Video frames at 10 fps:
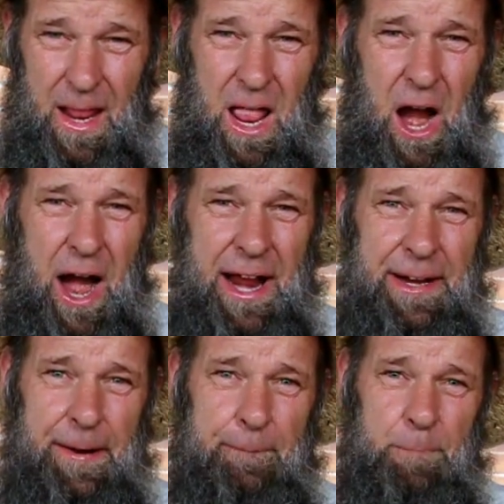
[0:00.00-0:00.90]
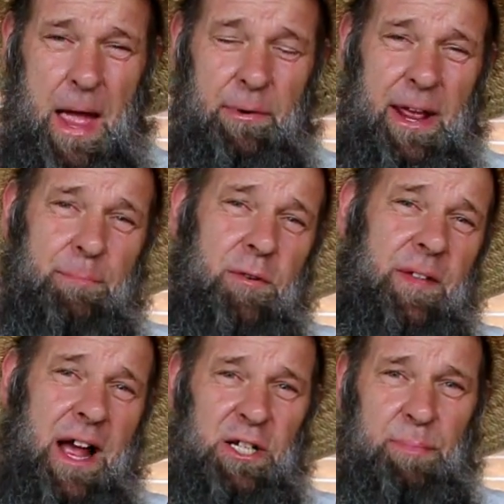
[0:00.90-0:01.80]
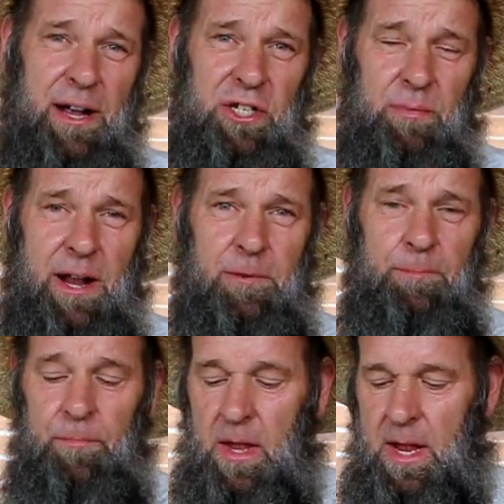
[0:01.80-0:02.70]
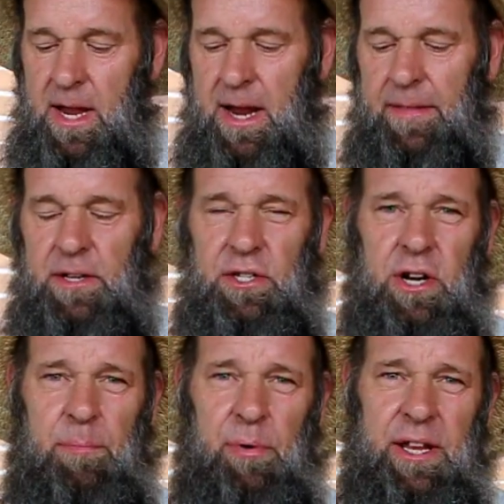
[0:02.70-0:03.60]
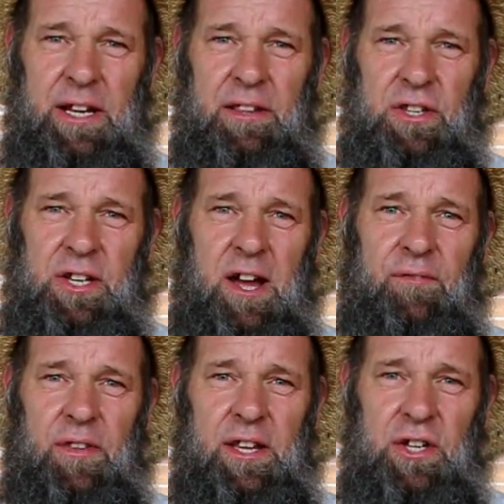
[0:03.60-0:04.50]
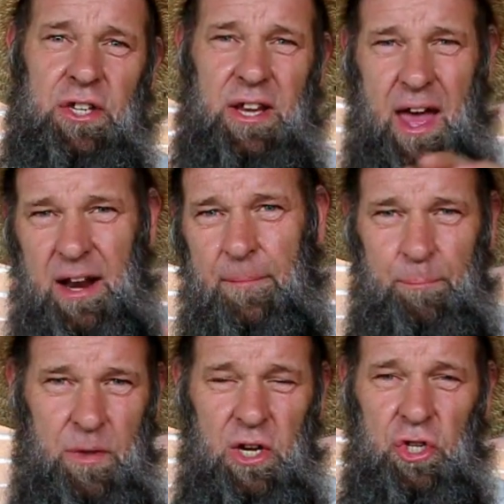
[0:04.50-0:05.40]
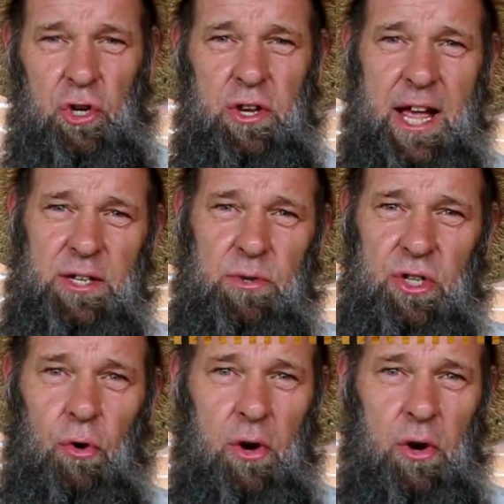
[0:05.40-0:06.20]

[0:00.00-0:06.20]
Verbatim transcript: All right, now we gotta move the ice box around and then start bringing in the stuff and then just kind of show you guys what's going